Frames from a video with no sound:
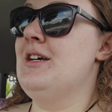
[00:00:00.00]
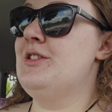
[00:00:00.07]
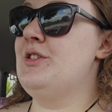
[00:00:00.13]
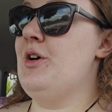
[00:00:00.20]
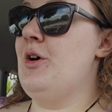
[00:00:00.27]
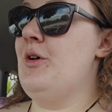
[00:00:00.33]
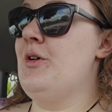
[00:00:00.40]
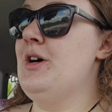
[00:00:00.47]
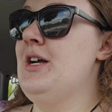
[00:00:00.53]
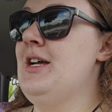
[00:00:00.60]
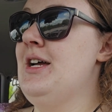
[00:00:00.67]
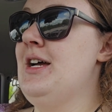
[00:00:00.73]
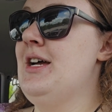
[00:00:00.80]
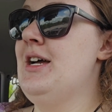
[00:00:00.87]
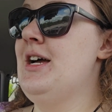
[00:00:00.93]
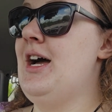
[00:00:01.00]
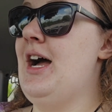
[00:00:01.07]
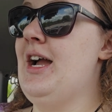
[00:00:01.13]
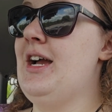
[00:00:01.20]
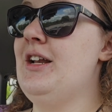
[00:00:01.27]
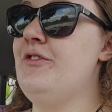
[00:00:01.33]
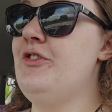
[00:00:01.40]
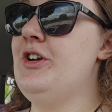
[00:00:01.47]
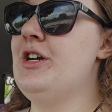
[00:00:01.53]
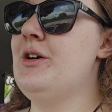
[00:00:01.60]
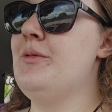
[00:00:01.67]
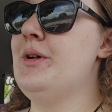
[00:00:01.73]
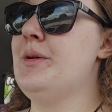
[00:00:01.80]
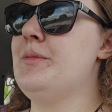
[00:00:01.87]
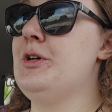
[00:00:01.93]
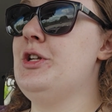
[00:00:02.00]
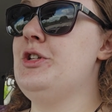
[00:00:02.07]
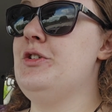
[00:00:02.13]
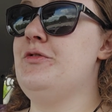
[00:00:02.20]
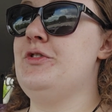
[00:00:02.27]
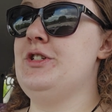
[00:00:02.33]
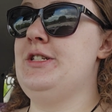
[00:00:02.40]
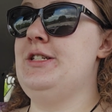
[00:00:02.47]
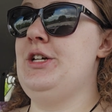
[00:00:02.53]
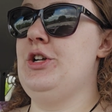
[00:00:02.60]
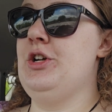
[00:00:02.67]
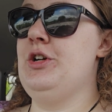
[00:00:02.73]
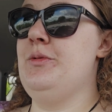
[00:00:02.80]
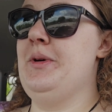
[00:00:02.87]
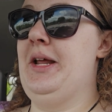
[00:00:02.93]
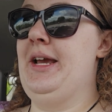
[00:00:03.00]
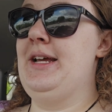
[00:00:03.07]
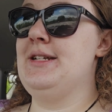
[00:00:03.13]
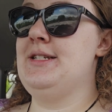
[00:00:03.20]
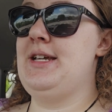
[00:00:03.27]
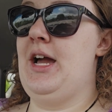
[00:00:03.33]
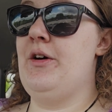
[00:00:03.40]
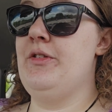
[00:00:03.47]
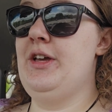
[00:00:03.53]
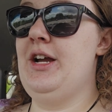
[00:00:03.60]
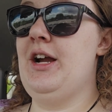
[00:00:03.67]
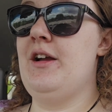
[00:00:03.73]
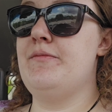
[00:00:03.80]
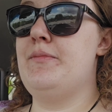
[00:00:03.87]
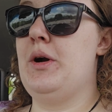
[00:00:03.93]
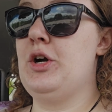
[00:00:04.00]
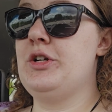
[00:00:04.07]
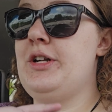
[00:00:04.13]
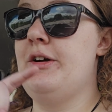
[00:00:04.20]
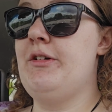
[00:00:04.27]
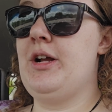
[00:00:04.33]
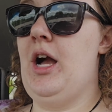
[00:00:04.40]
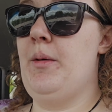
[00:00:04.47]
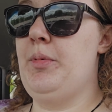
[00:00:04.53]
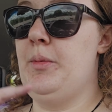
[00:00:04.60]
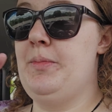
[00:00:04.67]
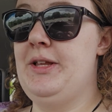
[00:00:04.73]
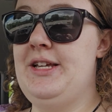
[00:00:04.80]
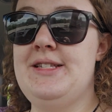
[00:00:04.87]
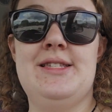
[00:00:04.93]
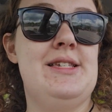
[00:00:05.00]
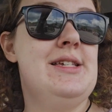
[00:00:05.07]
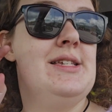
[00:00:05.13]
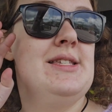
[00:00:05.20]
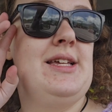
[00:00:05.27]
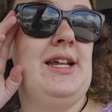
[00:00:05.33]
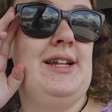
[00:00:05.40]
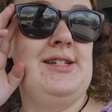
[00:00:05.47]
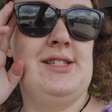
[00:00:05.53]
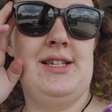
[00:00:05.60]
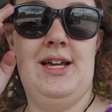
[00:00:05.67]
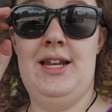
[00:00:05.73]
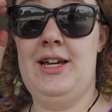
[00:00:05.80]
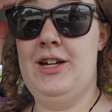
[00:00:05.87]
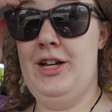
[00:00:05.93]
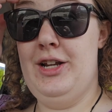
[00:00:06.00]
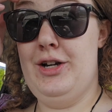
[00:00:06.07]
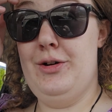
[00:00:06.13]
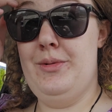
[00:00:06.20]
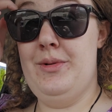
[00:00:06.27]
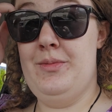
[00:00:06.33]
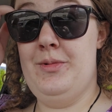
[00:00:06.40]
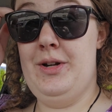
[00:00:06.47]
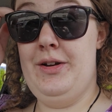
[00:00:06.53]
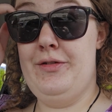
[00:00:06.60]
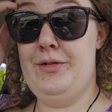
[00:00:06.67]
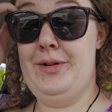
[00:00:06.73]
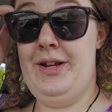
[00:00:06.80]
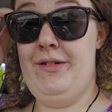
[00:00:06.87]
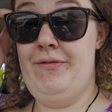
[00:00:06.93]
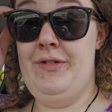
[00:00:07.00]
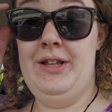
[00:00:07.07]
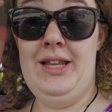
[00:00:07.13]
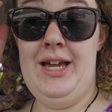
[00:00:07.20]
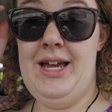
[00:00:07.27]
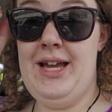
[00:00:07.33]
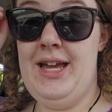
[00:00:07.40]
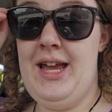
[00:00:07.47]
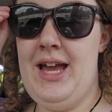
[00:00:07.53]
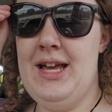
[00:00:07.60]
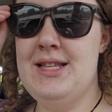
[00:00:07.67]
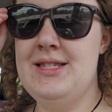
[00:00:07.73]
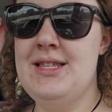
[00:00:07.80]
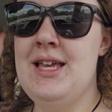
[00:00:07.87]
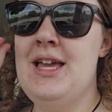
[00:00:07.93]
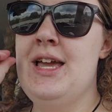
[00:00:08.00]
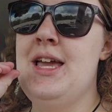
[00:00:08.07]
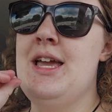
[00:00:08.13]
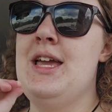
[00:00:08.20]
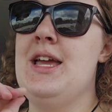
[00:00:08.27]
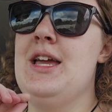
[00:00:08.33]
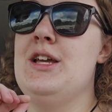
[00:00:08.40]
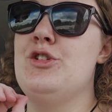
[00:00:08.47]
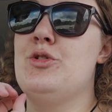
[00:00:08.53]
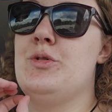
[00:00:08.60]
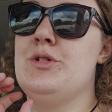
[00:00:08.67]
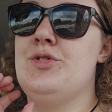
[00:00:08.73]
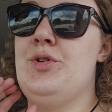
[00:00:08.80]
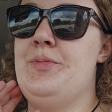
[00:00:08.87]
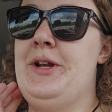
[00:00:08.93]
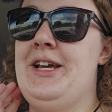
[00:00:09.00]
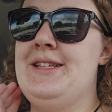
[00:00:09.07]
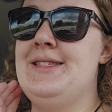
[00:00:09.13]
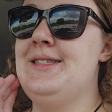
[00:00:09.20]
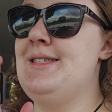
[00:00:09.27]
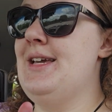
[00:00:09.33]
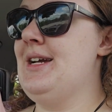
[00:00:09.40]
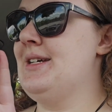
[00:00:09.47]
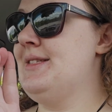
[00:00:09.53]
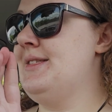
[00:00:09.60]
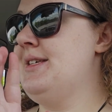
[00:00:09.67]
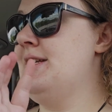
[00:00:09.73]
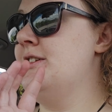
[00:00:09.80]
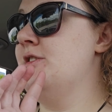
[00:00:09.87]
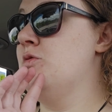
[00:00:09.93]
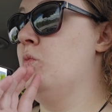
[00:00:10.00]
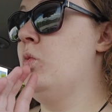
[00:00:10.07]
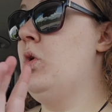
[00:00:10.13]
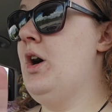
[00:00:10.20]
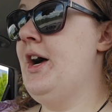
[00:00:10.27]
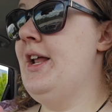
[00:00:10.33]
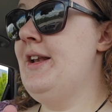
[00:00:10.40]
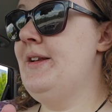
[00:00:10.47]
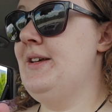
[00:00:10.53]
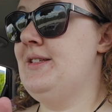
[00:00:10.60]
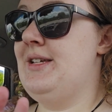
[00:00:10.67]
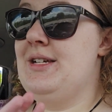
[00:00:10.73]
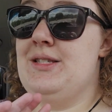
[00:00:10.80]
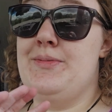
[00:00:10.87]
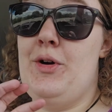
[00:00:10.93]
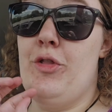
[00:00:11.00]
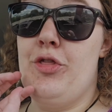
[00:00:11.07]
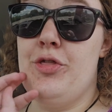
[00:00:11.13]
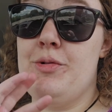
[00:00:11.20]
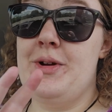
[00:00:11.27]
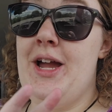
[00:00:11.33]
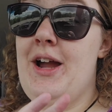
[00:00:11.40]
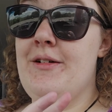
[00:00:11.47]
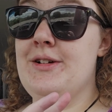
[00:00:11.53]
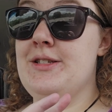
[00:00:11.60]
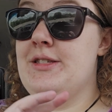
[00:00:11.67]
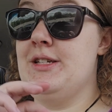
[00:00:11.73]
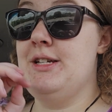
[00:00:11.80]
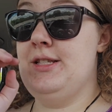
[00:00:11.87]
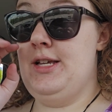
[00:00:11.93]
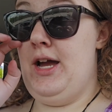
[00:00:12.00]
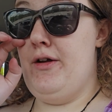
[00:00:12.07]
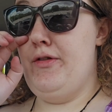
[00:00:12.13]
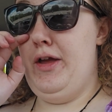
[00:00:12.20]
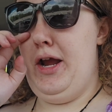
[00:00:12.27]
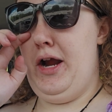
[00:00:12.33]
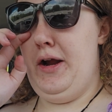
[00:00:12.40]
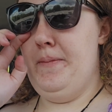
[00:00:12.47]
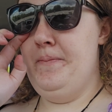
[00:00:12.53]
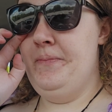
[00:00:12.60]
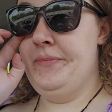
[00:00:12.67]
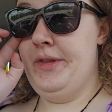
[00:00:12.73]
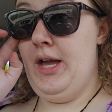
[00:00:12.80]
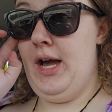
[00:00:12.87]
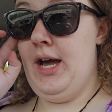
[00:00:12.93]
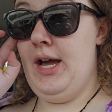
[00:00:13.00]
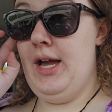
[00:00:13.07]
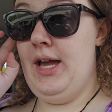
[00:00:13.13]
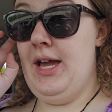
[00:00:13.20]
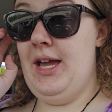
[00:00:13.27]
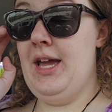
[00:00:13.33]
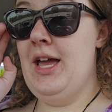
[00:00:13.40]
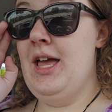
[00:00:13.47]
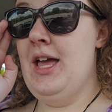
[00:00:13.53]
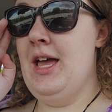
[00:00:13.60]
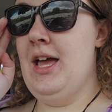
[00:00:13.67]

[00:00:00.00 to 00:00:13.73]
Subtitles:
So I gotta figure out what I'm gonna do for dinner when I get down there. I've marked out a couple places and I just kind of gotta go with whatever one I feel like, I guess. Doors open at 6. It is 1. It takes about 3 hours to get down there. I